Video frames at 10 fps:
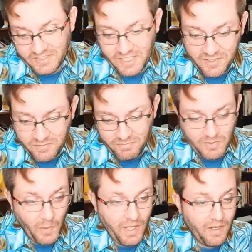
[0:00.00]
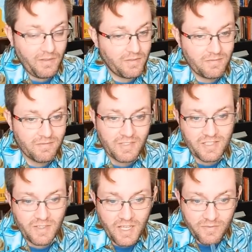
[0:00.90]
that's the way it is.
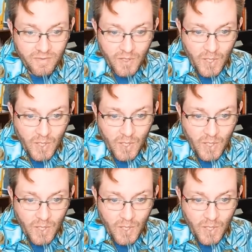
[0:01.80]
That's life.